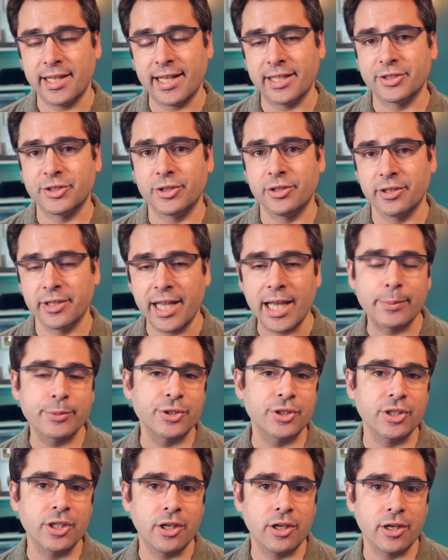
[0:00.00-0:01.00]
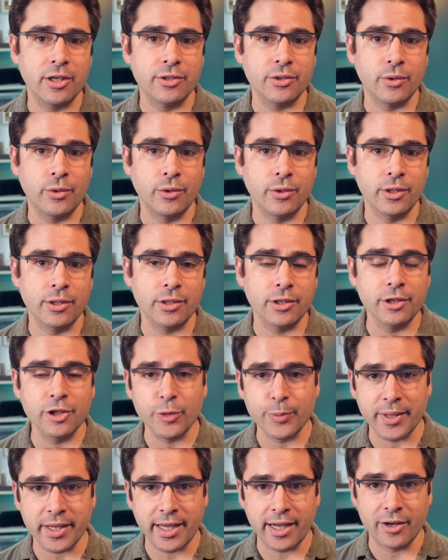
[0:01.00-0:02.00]
external capture card or
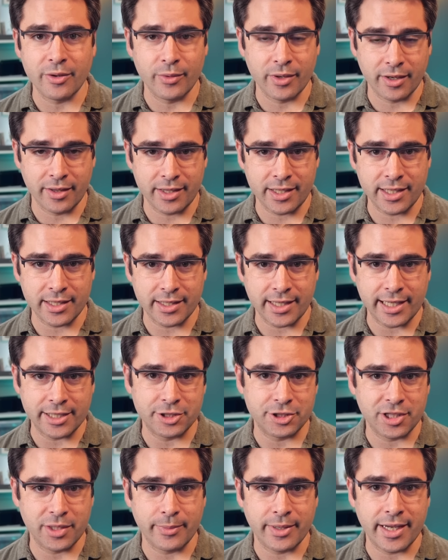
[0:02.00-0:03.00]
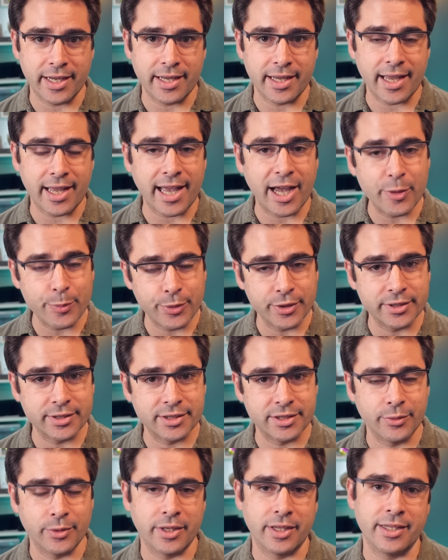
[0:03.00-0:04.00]
looping out one of the HDMI outputs
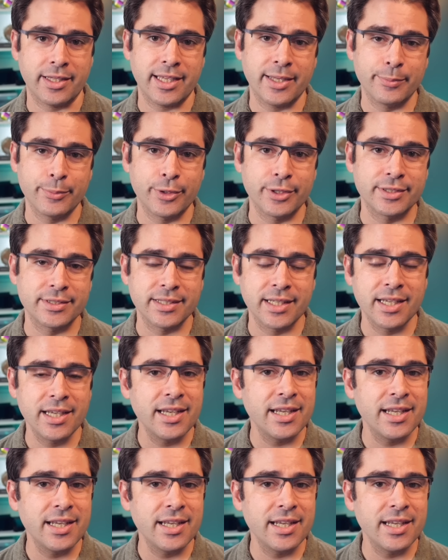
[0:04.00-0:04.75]
to one of the inputs.